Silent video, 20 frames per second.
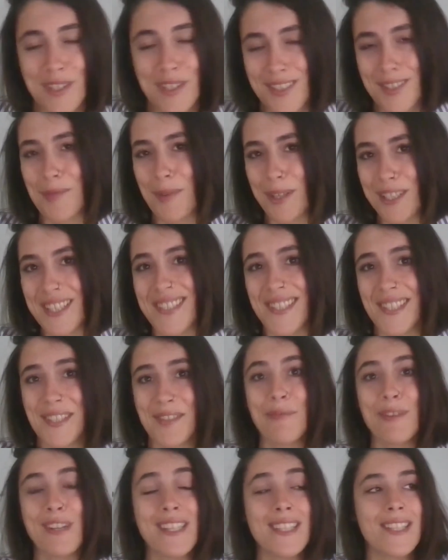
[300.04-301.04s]
reasons why this is
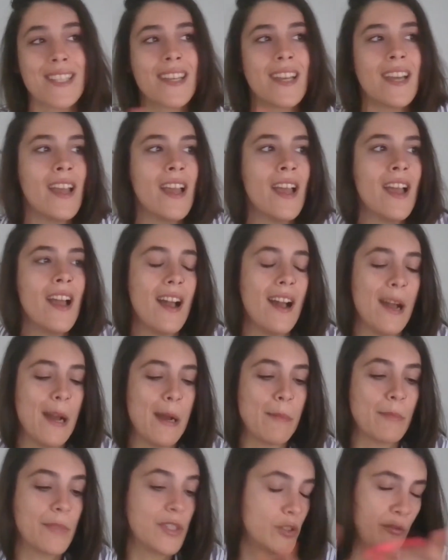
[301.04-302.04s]
a risk,
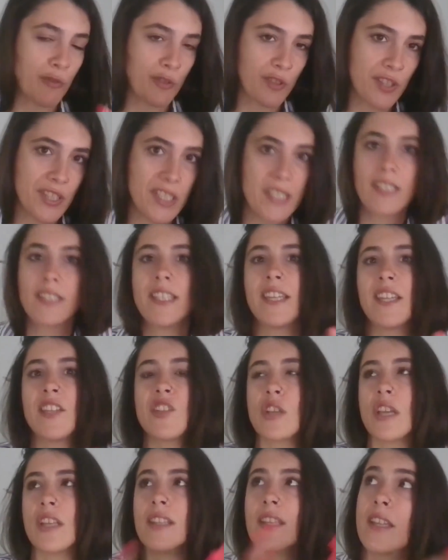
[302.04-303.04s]
you know, for the data
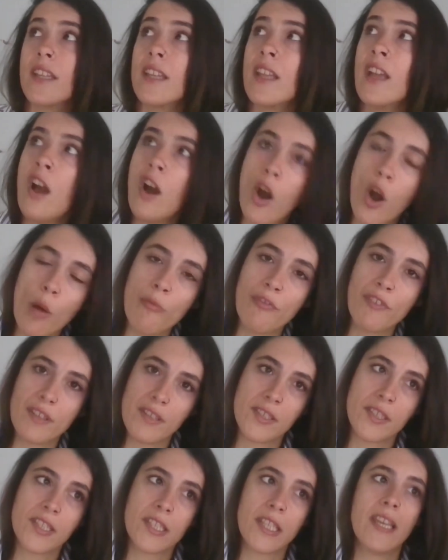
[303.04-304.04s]
leakage. And then
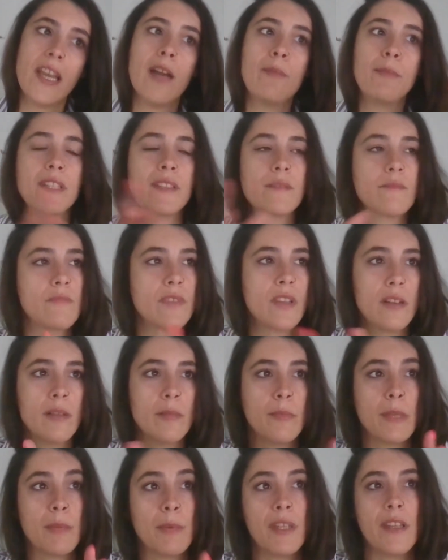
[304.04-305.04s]
obviously, I mean,
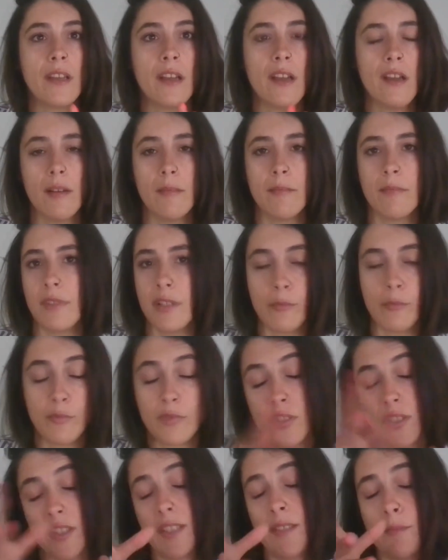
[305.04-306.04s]
maybe
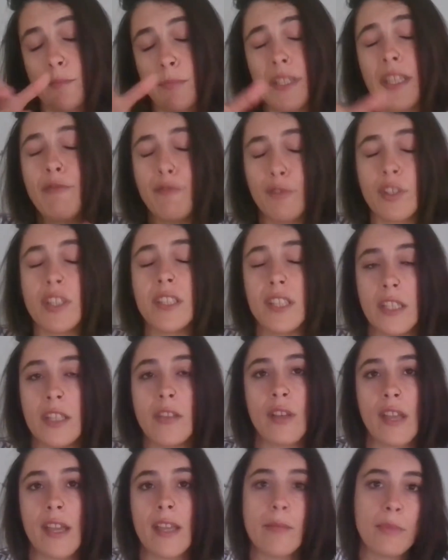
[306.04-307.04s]
this is meaningful in
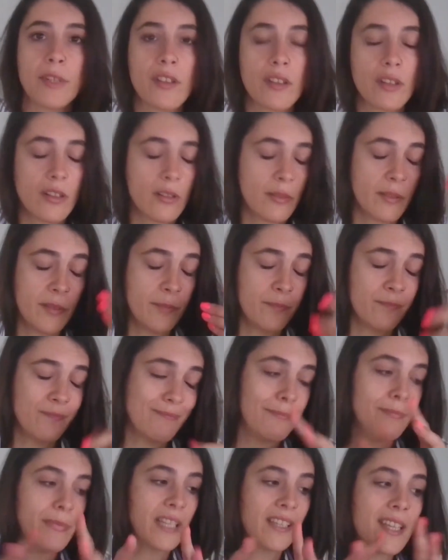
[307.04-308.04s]
the UK, but
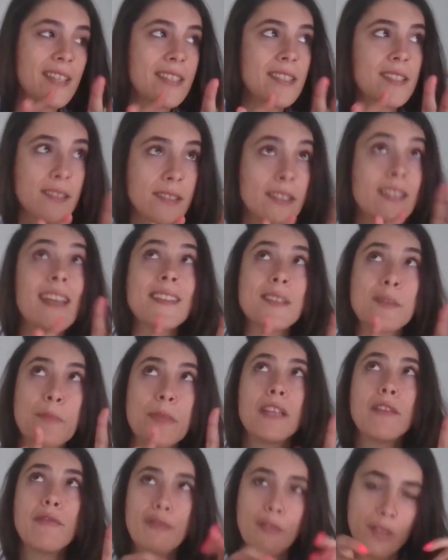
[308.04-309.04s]
less
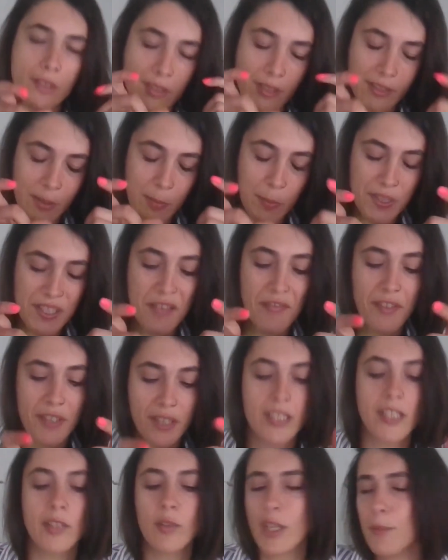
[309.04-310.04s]
meaningful
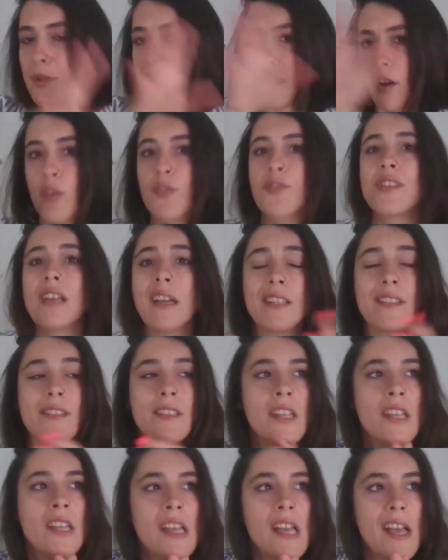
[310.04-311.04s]
specifically in the UK, but outside
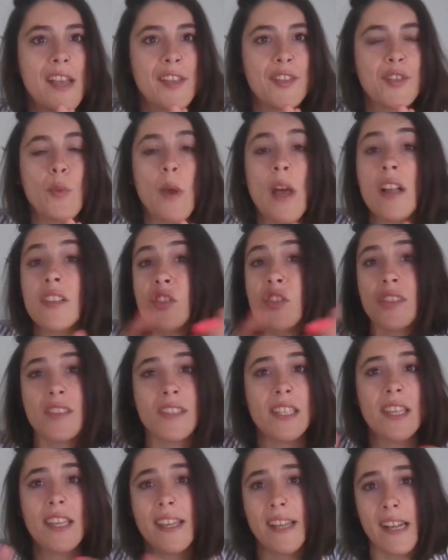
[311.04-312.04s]
as well, just
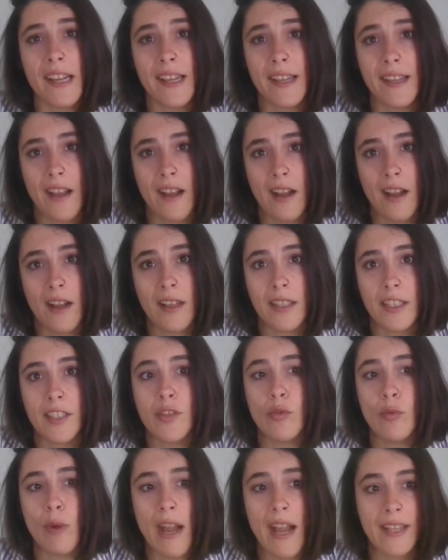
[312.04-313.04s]
the AI
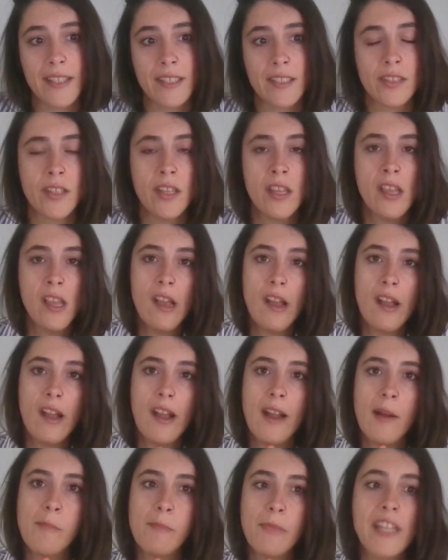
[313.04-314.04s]
EU Act.
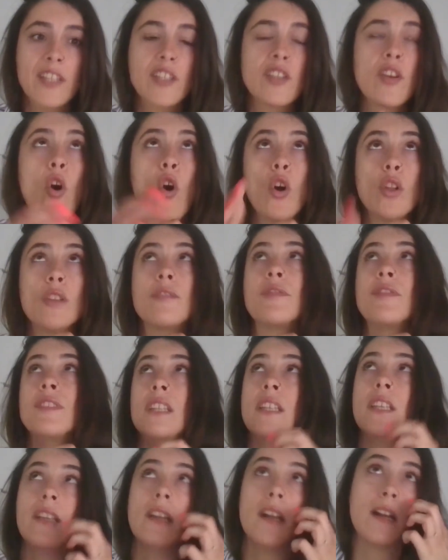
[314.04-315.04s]
And all of
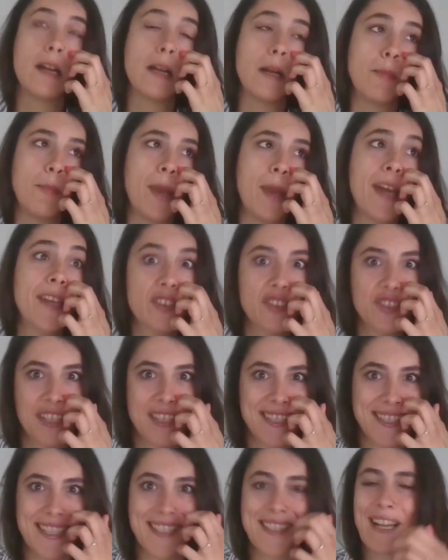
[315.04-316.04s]
the
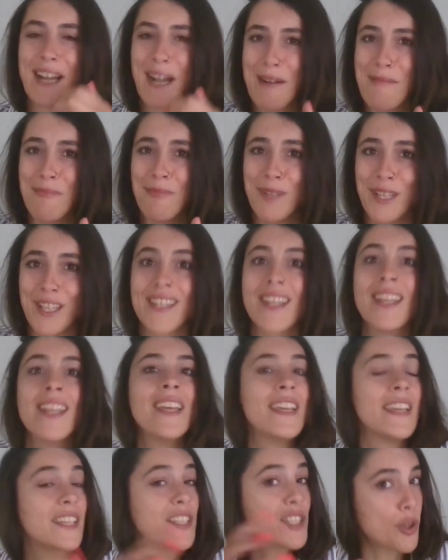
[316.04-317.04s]
penalties that come with
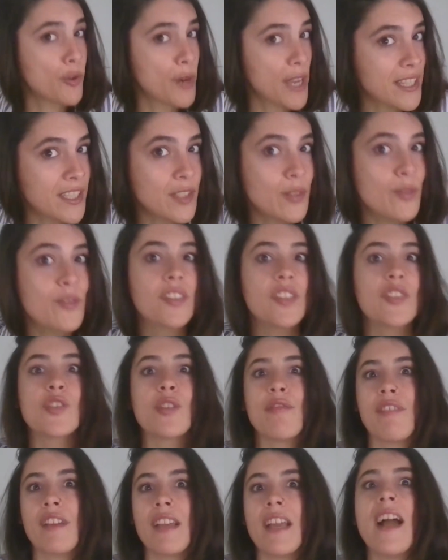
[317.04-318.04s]
incorrect usage
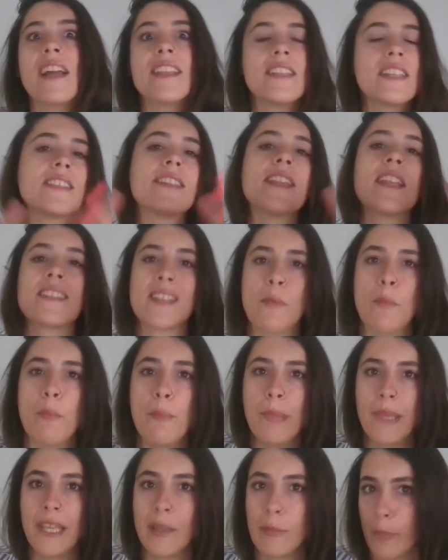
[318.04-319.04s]
of AI, that's a
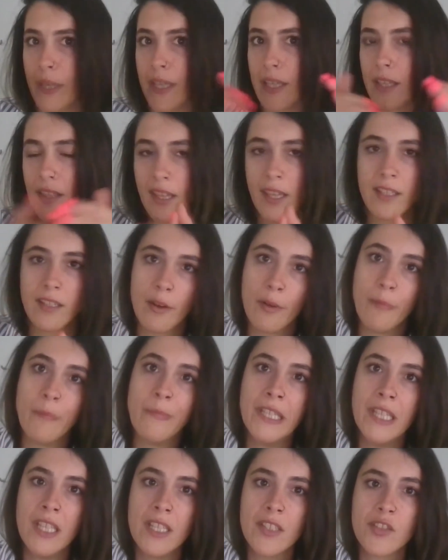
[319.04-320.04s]
big, big thing now.
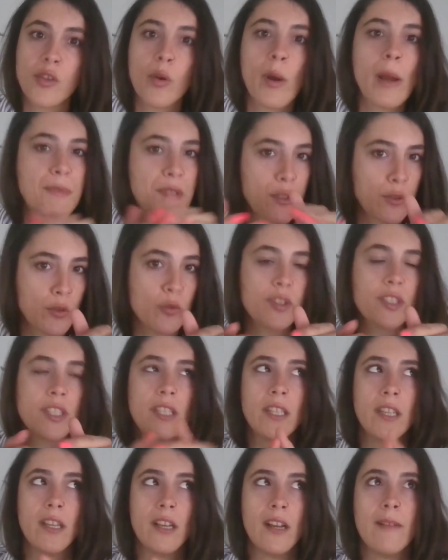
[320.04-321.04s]
So
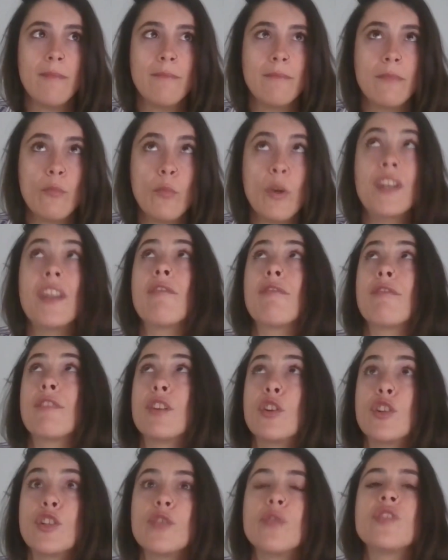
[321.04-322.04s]
absolutely, whenever
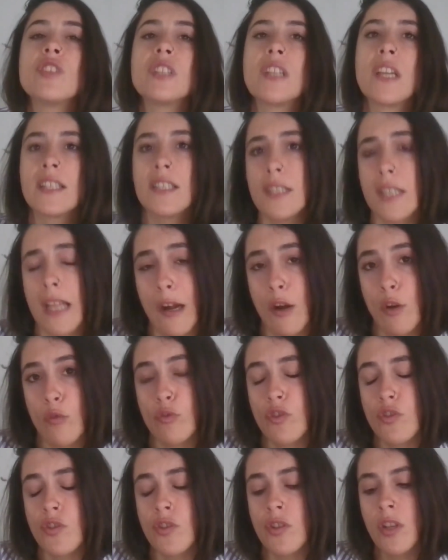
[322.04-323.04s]
you're using a
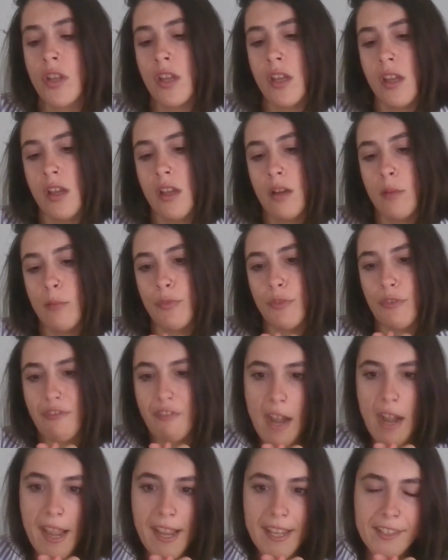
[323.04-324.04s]
cloud
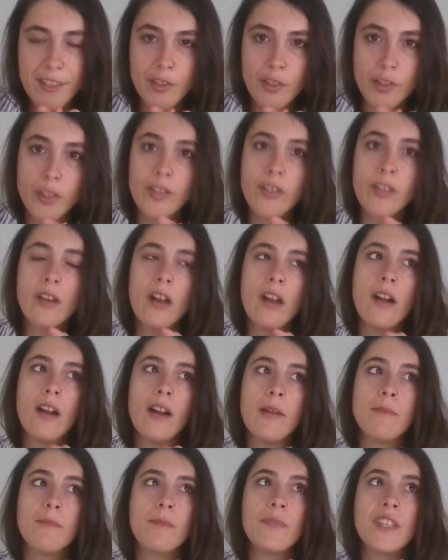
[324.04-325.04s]
provider,
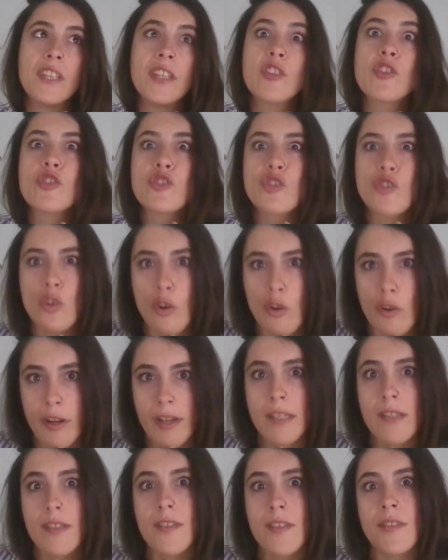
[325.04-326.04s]
the
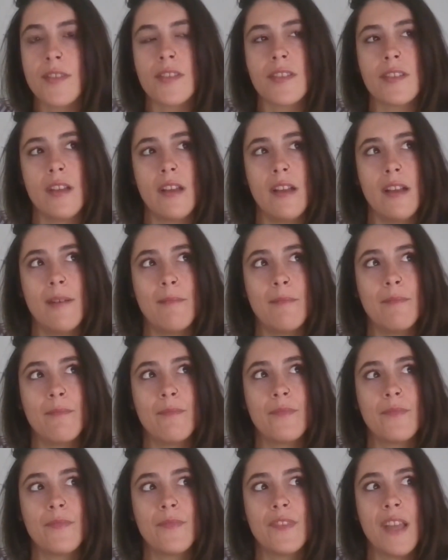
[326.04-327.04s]
assurance
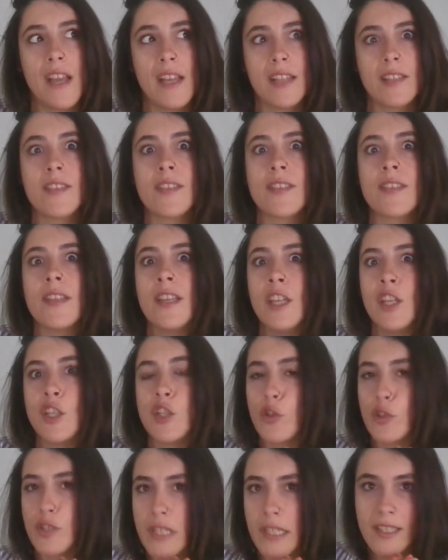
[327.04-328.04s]
that
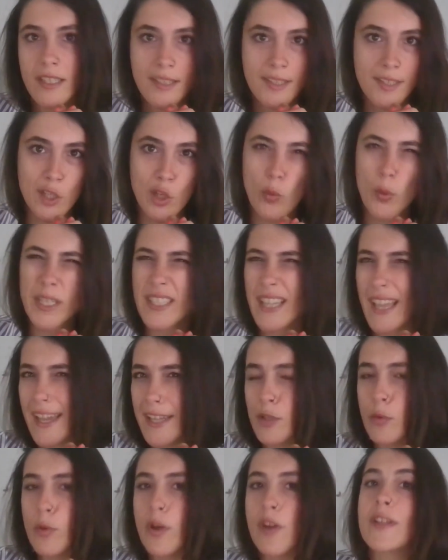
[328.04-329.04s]
your data isn't going
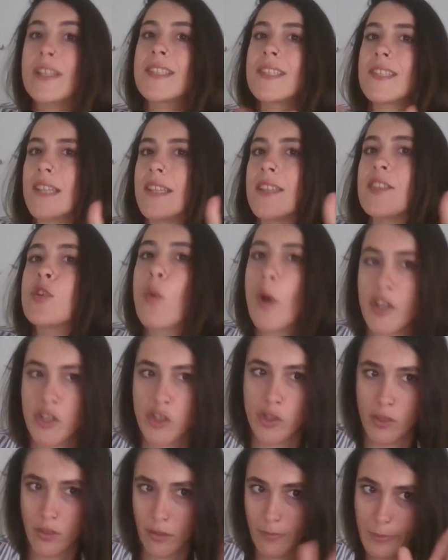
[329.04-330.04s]
anywhere is
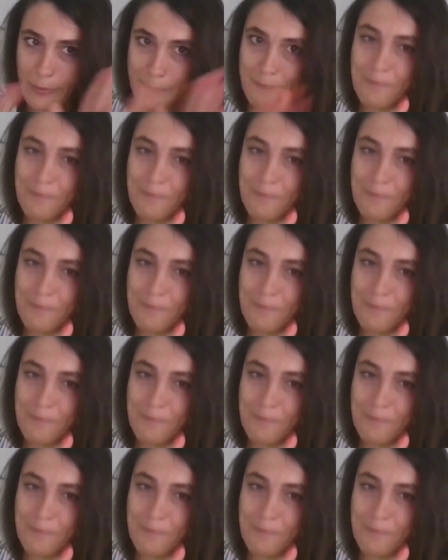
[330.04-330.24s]
questioned.